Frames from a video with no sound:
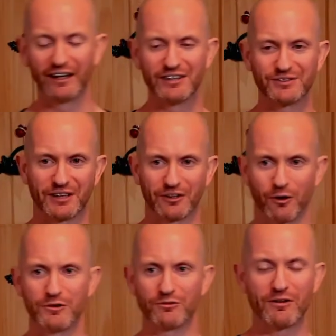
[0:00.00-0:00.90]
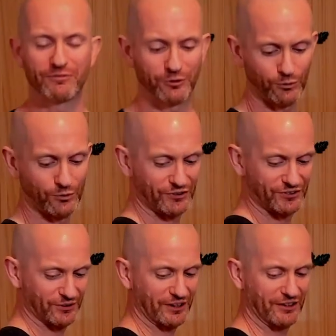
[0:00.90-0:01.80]
So again, I'll move away from the wall just
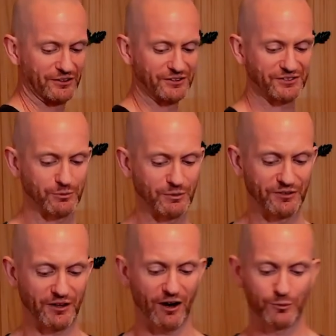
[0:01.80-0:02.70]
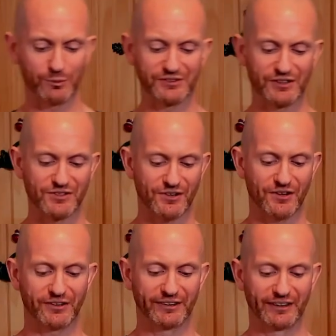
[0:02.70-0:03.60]
so again you can see me in that other
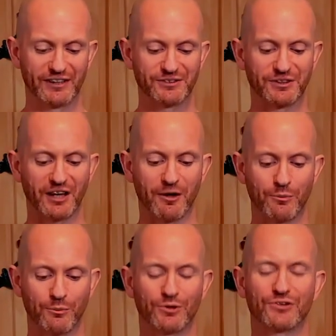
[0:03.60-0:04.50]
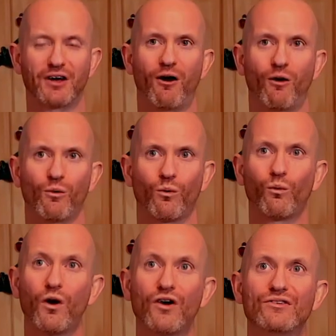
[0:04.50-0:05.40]
position. So again, push out,
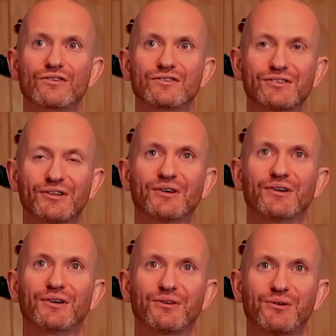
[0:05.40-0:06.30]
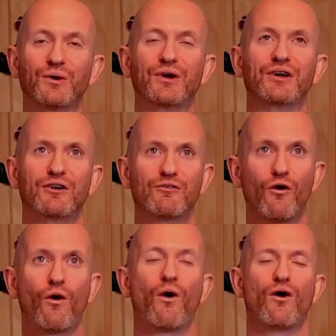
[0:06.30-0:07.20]
1, 2, 3, 4,
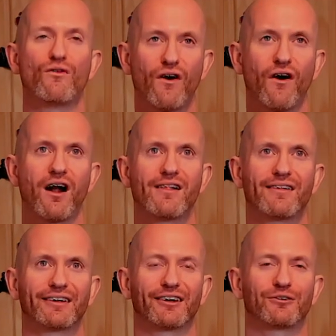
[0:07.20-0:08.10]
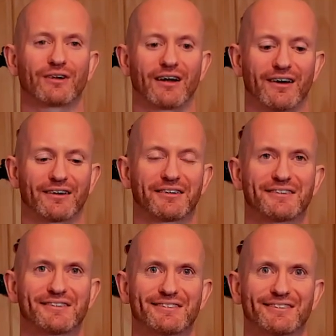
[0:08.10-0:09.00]
5, and
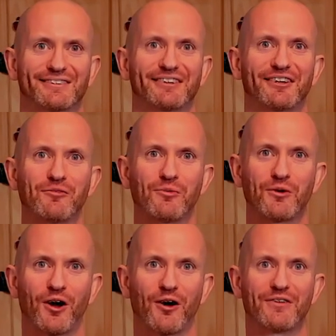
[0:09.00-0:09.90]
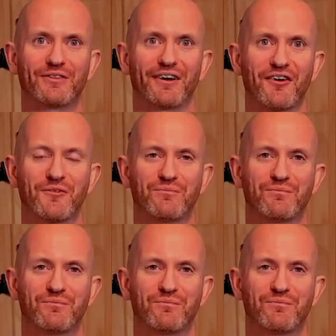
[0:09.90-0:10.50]
relax. And keep on going there.